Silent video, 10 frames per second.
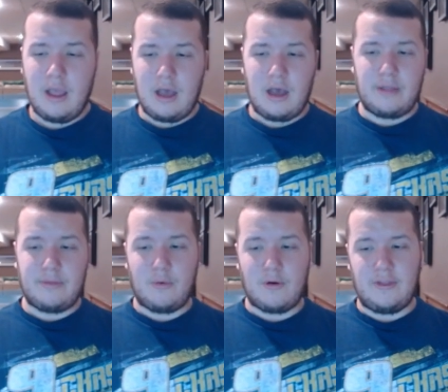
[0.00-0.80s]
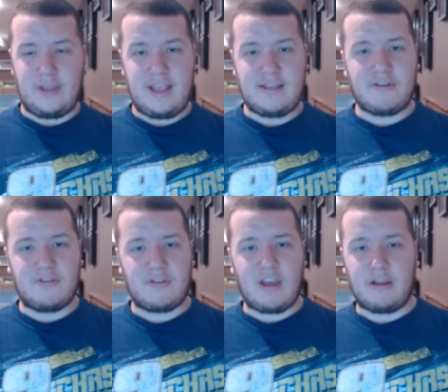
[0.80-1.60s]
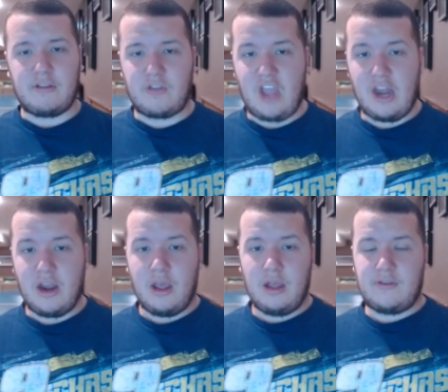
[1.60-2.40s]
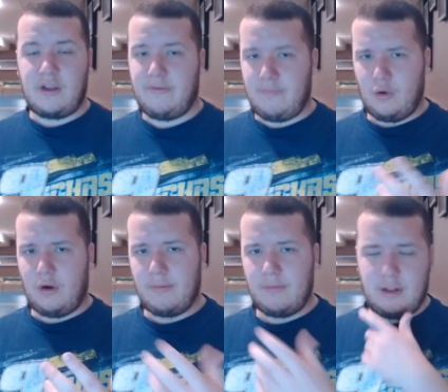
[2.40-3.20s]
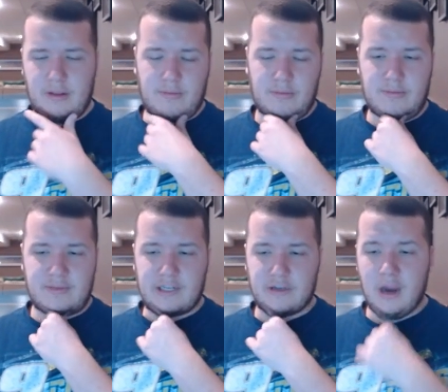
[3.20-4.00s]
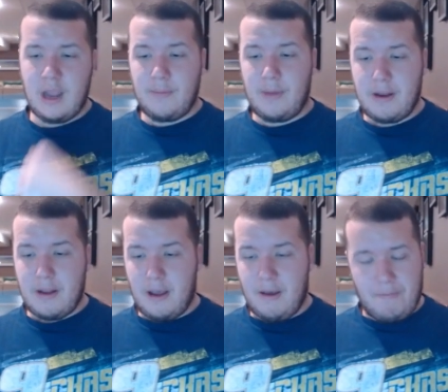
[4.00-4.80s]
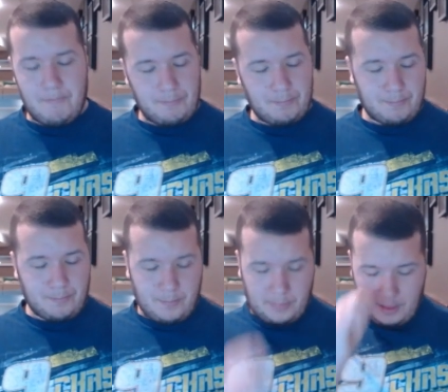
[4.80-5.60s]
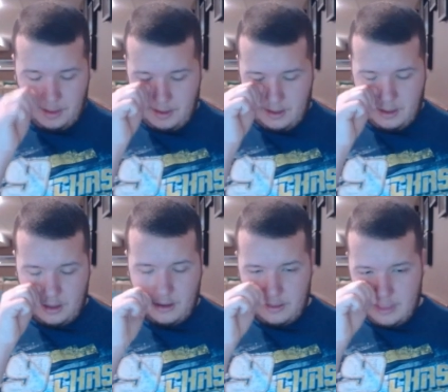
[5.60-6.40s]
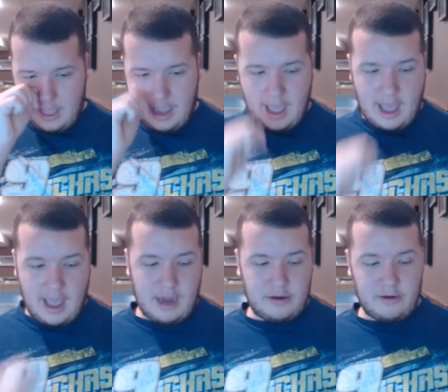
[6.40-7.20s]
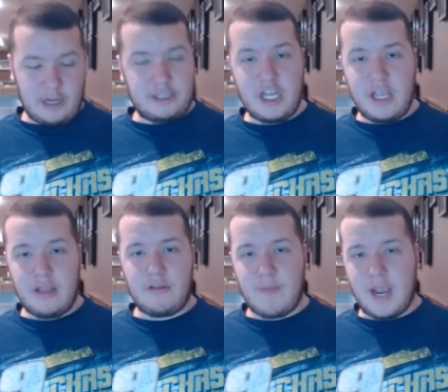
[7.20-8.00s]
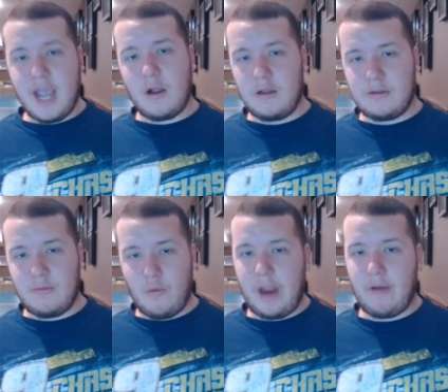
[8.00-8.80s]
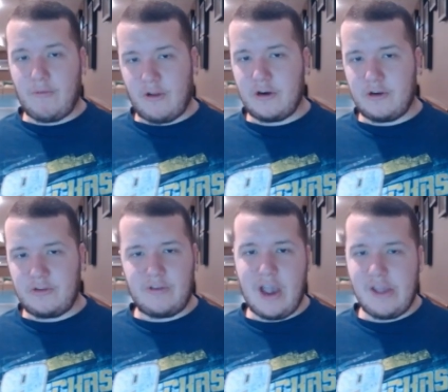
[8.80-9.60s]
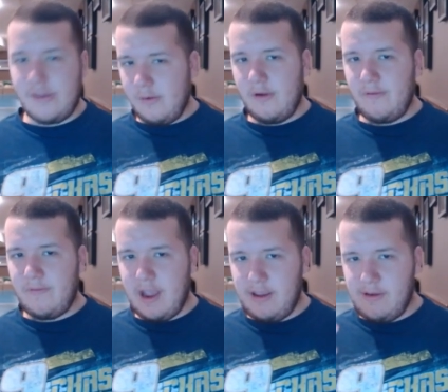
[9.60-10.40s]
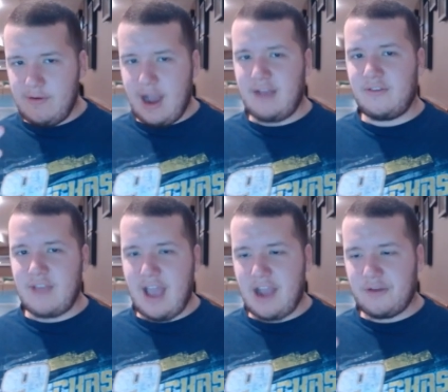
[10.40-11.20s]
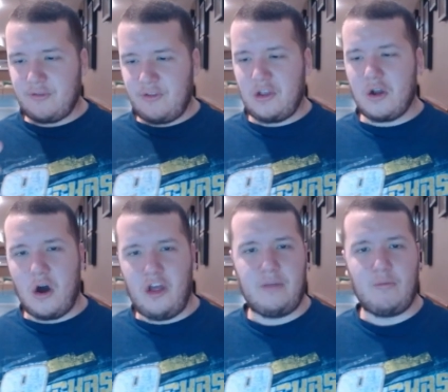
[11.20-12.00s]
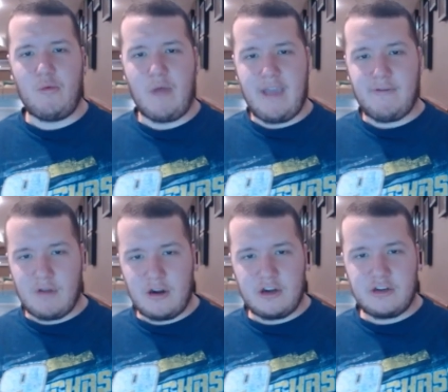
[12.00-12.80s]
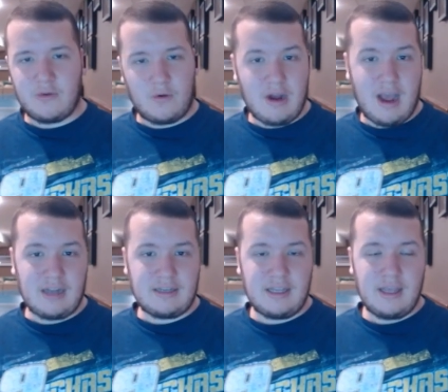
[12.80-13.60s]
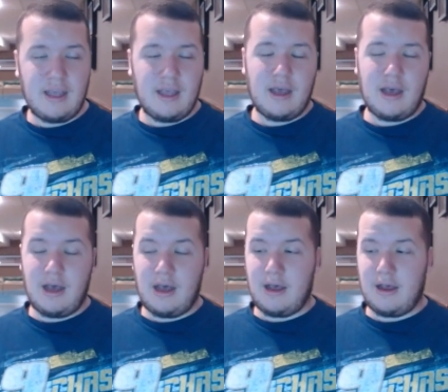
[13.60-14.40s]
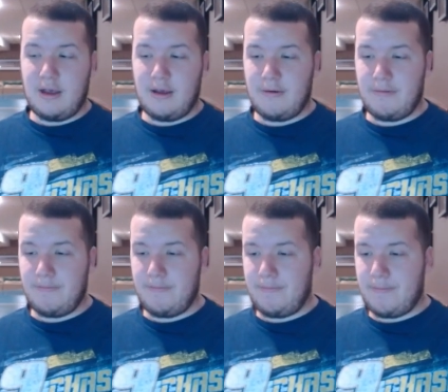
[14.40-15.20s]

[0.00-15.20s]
um, more on the eastern side of the state instead of more up in the center. But um, they had uh, she my aunt calls them wave runners. I don't know if uh, you guys actually call them wave runners or not. Um,